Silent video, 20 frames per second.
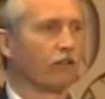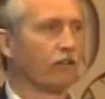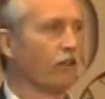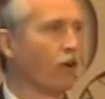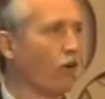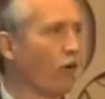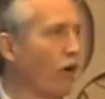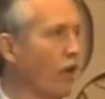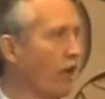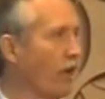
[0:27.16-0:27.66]

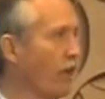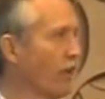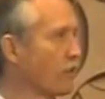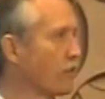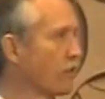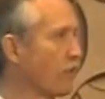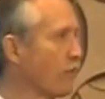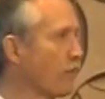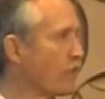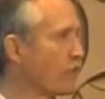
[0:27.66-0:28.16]
No
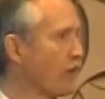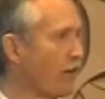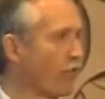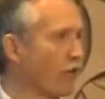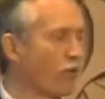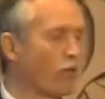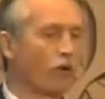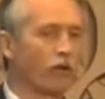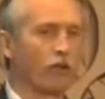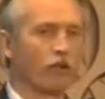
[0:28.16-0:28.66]
hands. That means
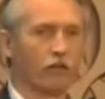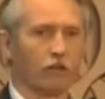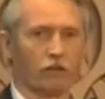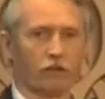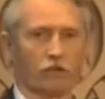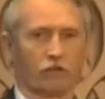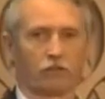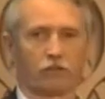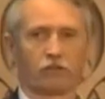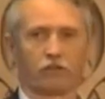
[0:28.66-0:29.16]
everyone
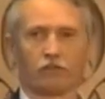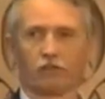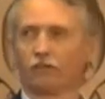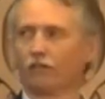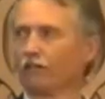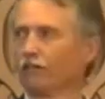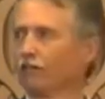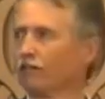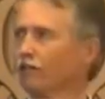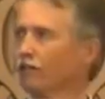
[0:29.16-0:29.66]
knows.
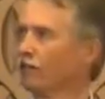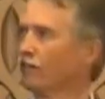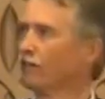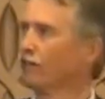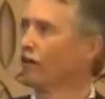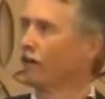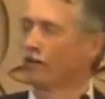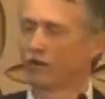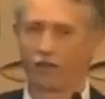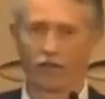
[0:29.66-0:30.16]

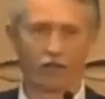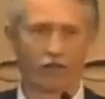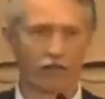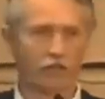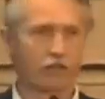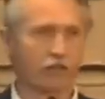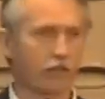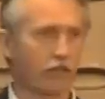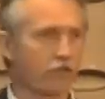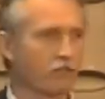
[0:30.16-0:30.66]
Okay,
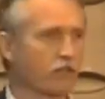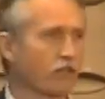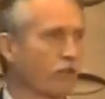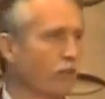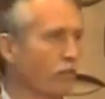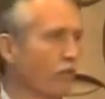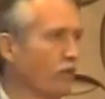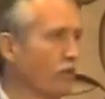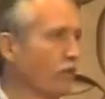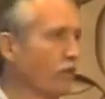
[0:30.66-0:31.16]
so that's
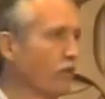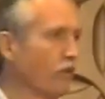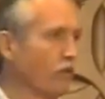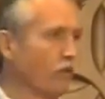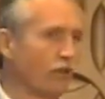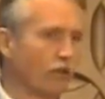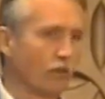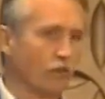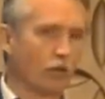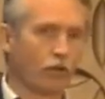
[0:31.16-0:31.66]
simple.
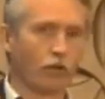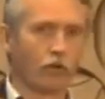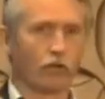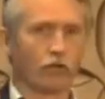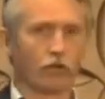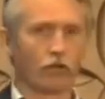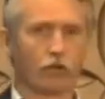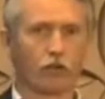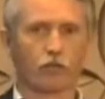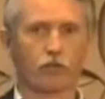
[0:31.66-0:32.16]
What we're
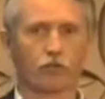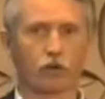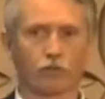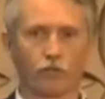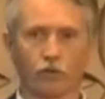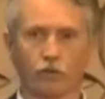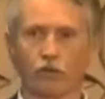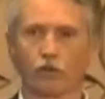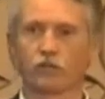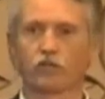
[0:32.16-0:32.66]
doing is we're
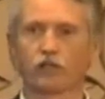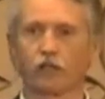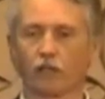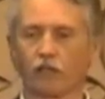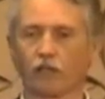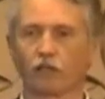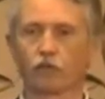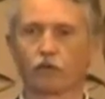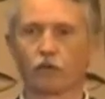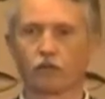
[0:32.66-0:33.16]
producing
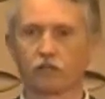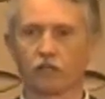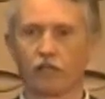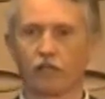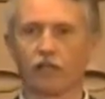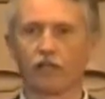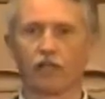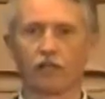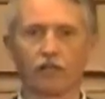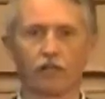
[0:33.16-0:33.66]

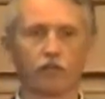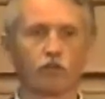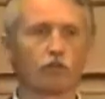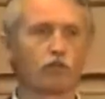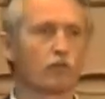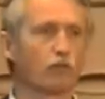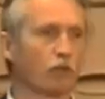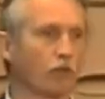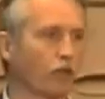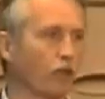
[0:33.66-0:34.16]
electricity and
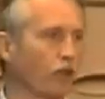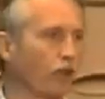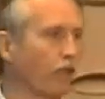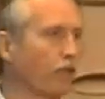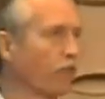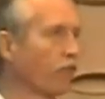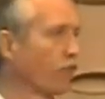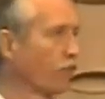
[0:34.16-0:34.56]
usable heat